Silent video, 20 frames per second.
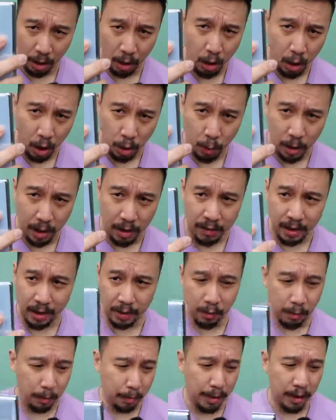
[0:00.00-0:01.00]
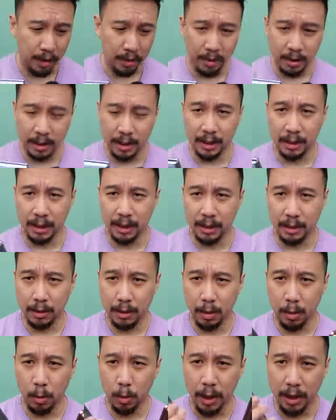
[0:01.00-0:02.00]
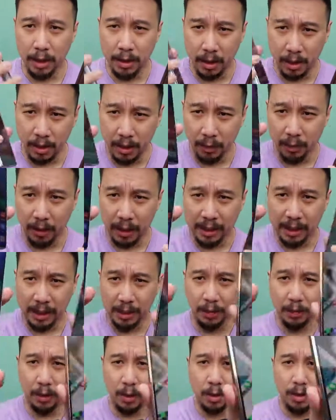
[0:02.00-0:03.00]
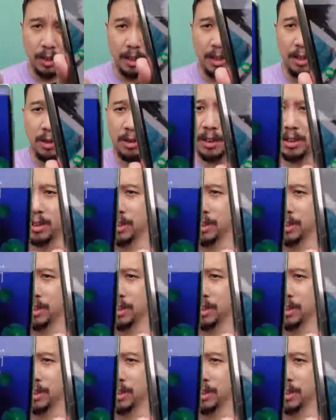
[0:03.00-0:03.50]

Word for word: the hardware of this phone better is when the device is folded, look